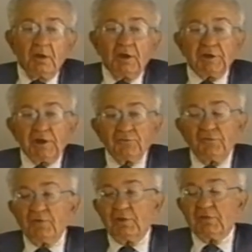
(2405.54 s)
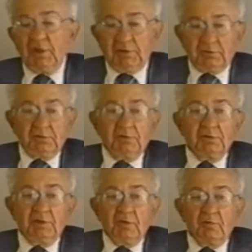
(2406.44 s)
announcing that uh,
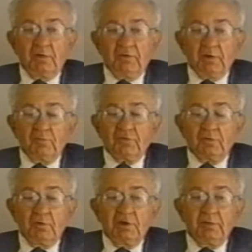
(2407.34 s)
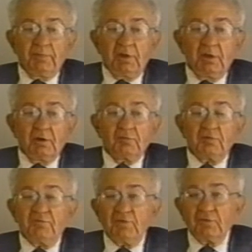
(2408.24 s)
they were, there was going to be a
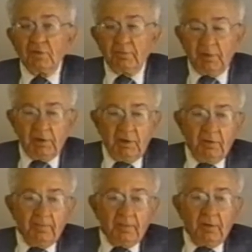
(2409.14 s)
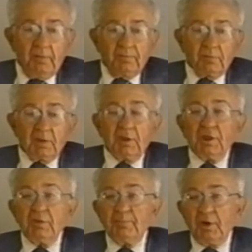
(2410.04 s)
review committee. and
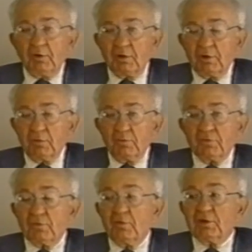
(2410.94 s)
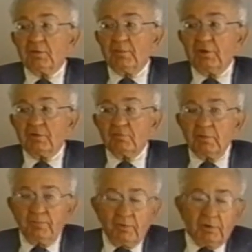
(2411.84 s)
He, Braucher, was going to be the
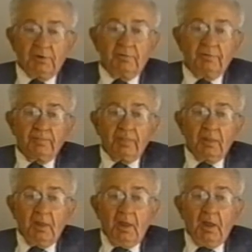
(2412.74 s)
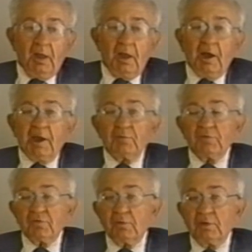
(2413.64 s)
reporter. I
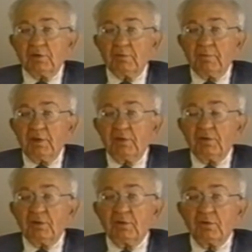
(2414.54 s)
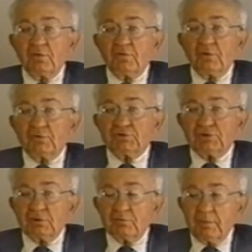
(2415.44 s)
was going to be the
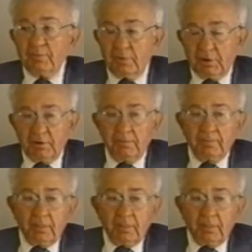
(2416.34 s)
associate reporter,